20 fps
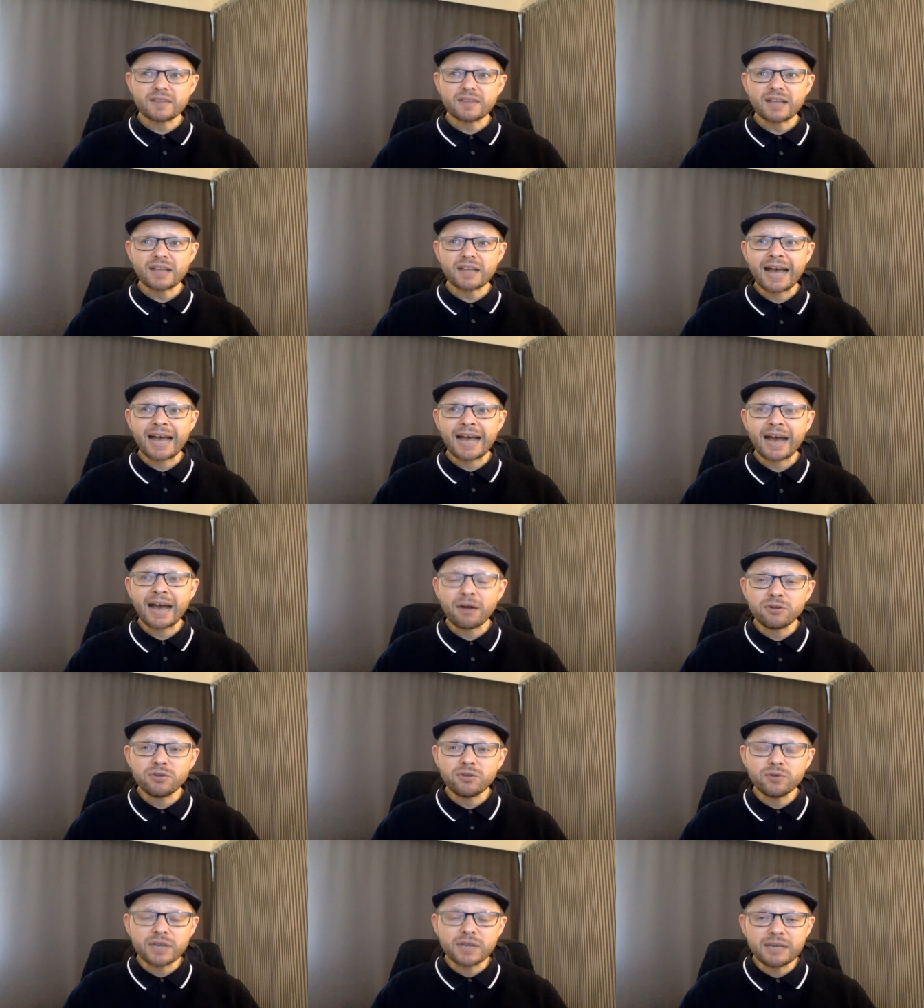how do
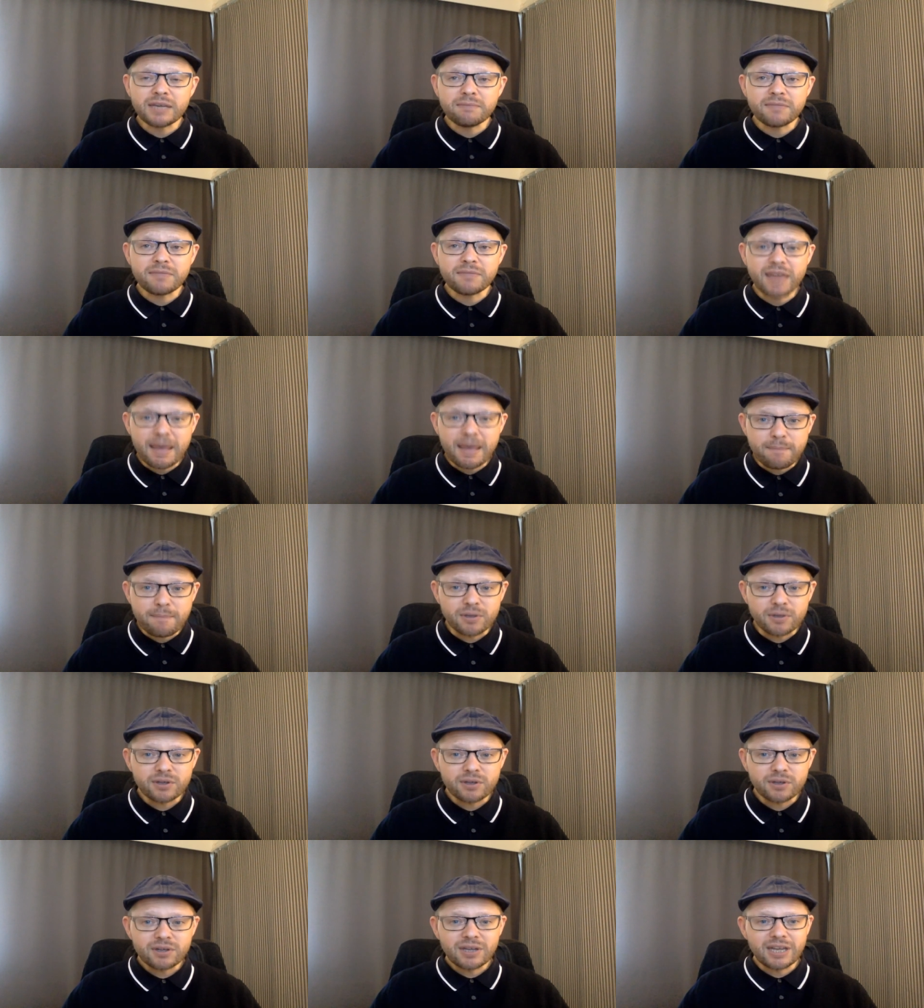you keep them
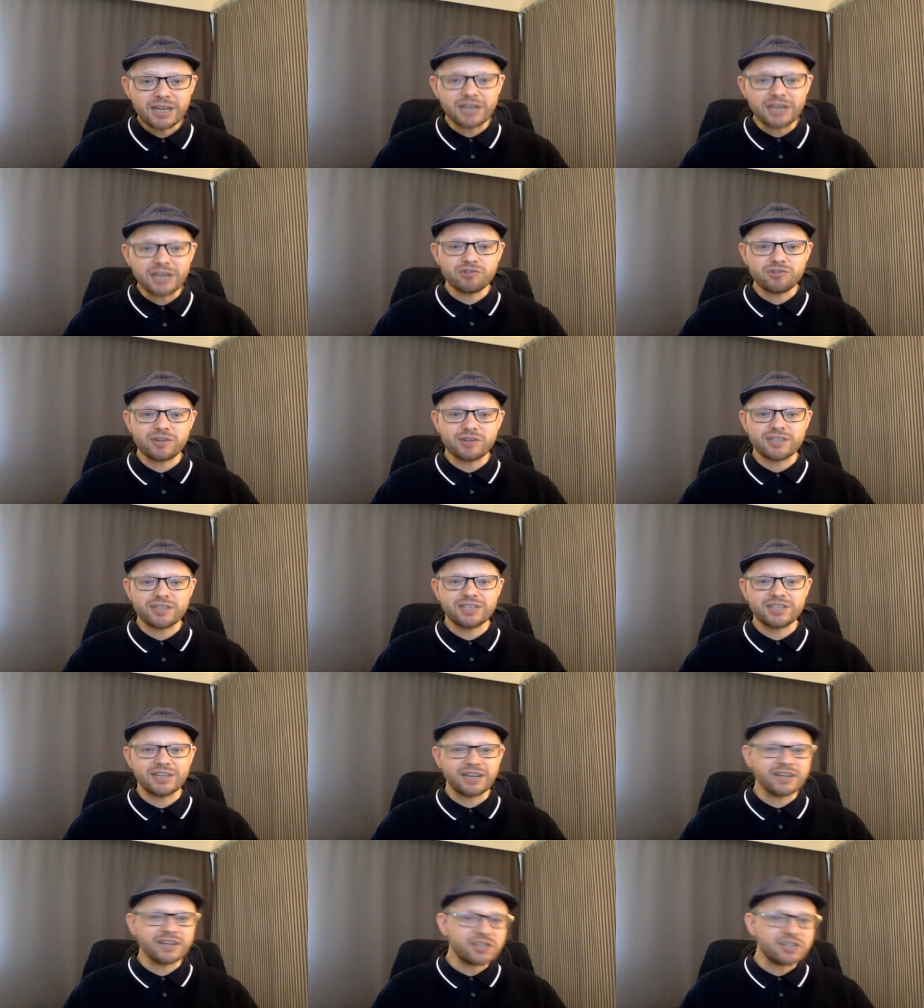
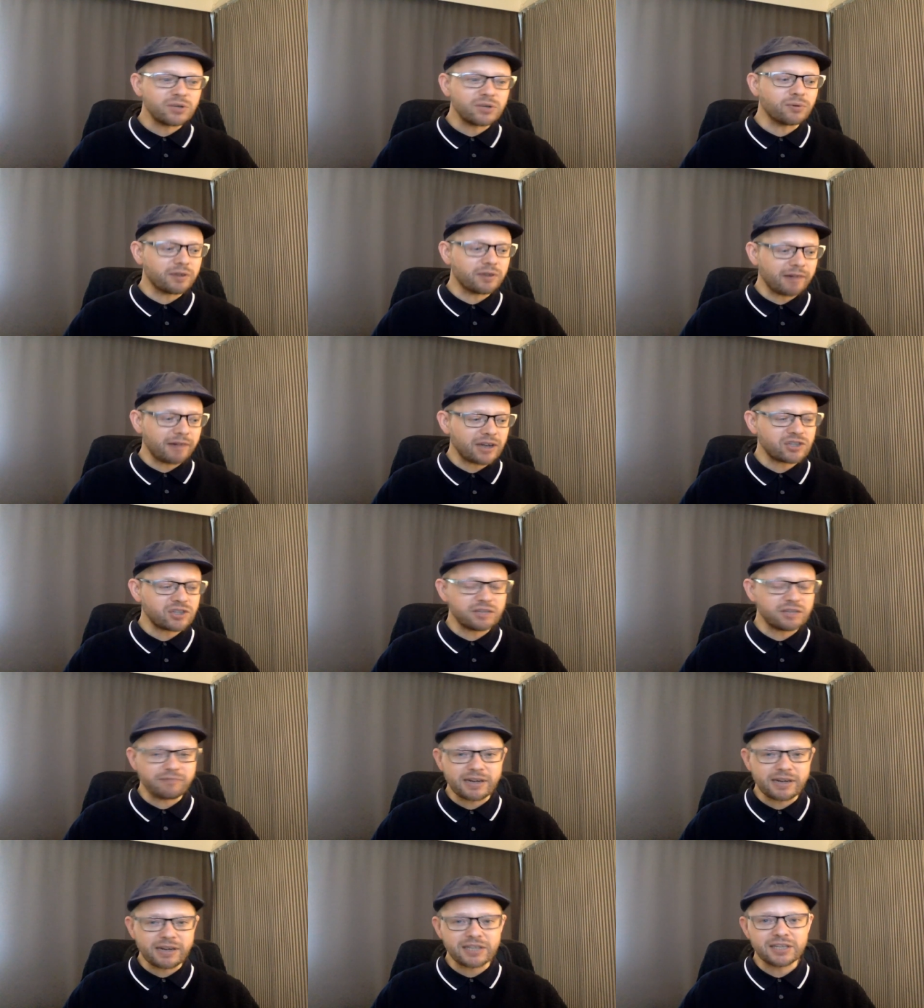interested until they're actually
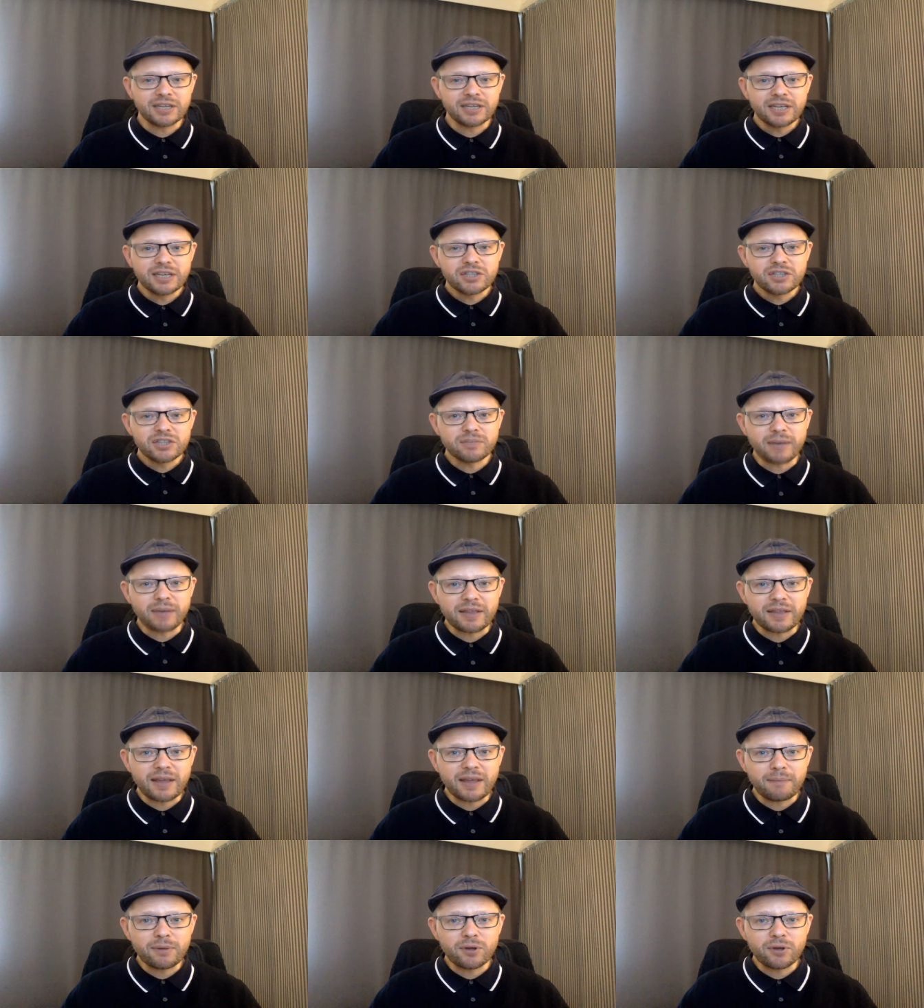ready to make
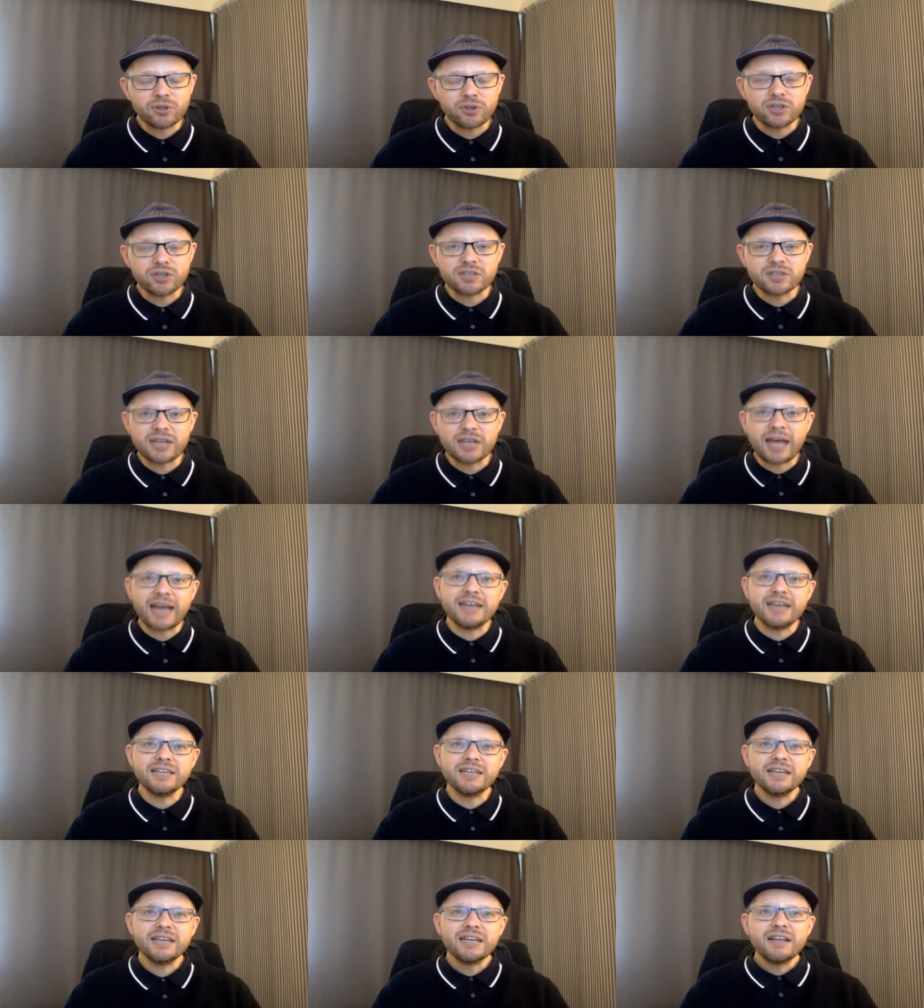that purchase?
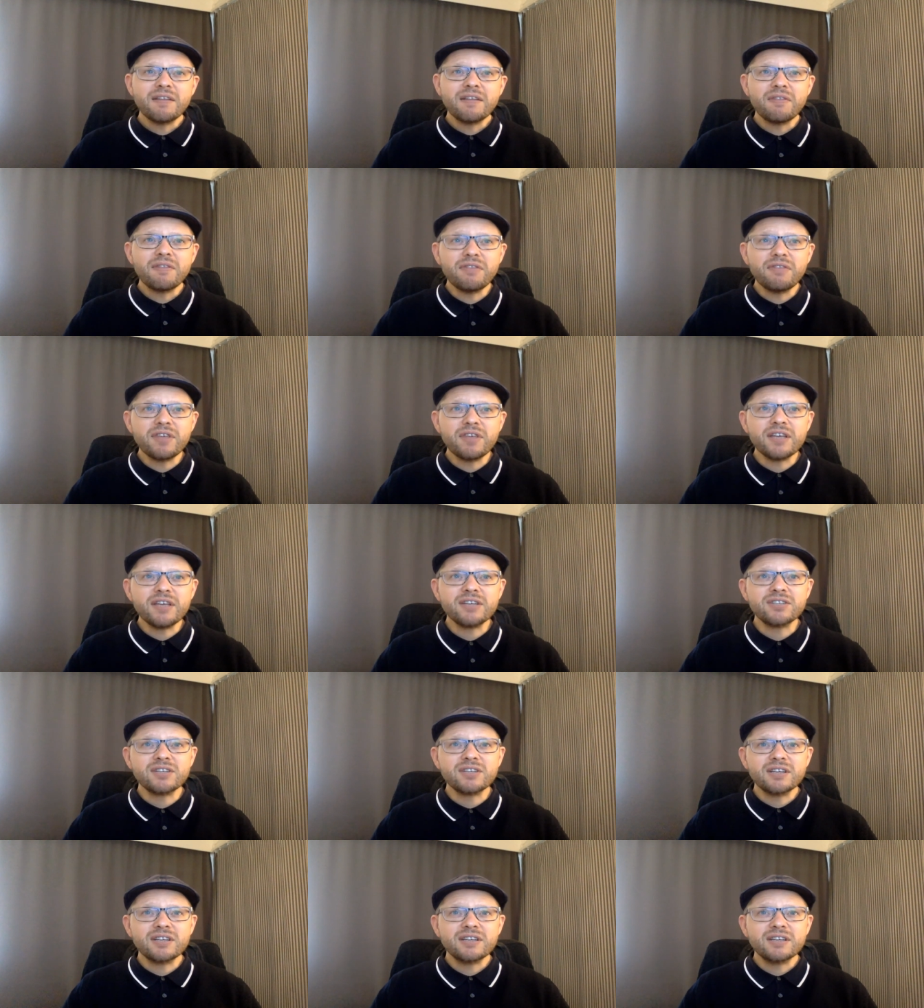And
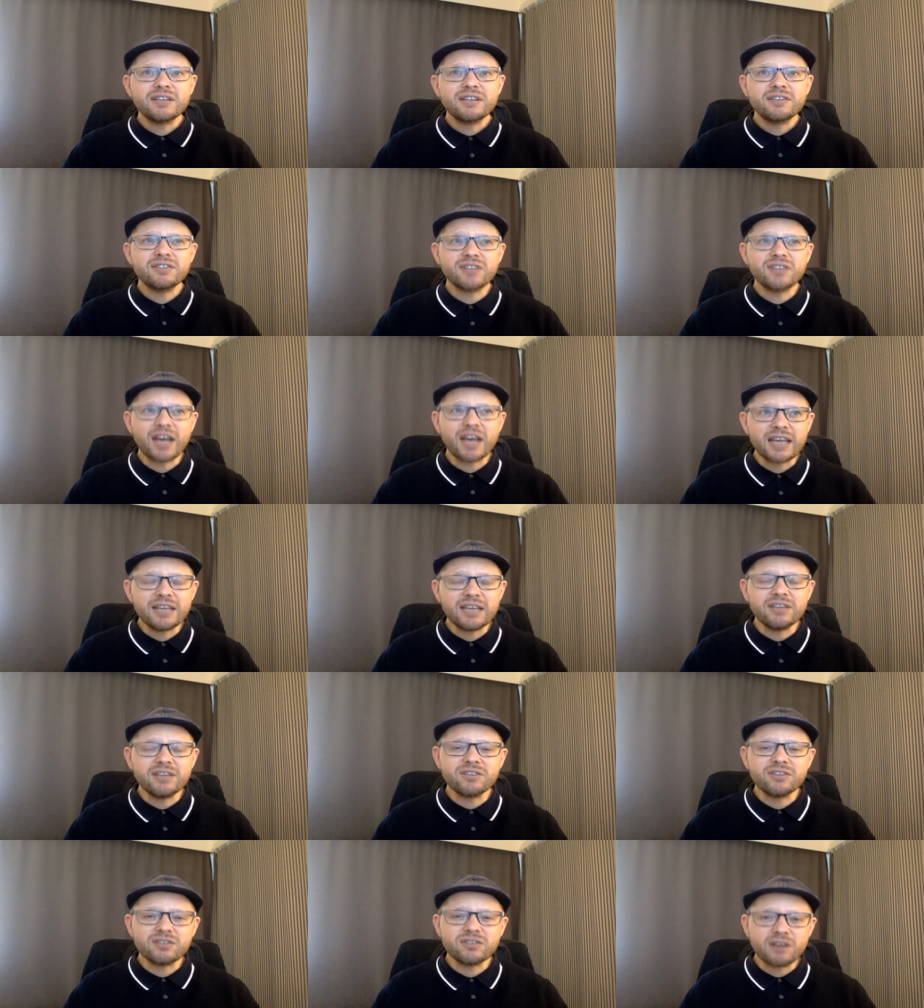this
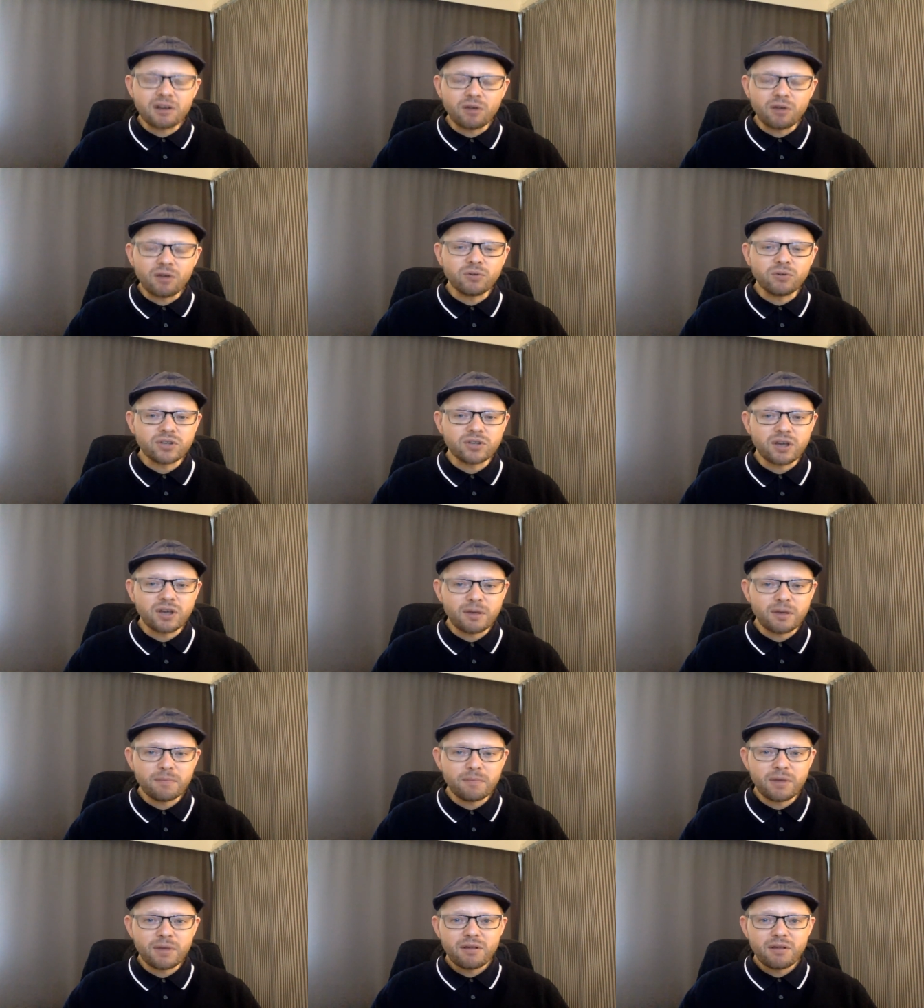takes
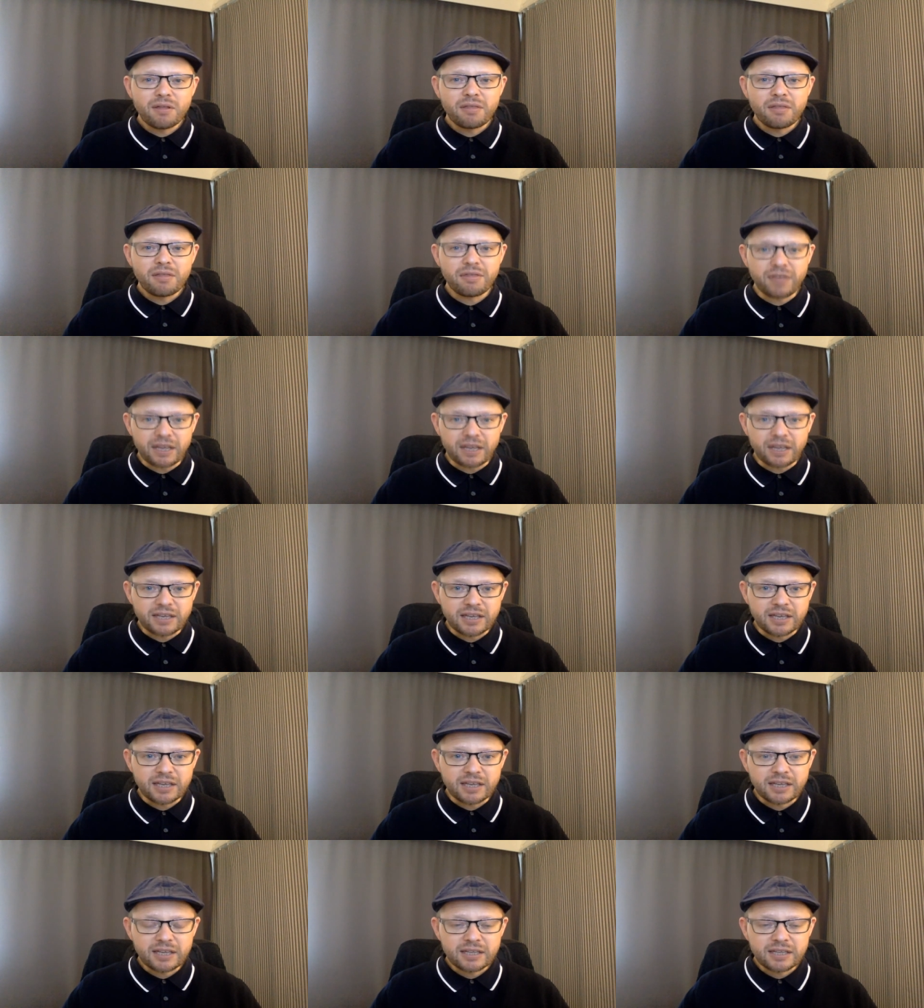long-term thinking.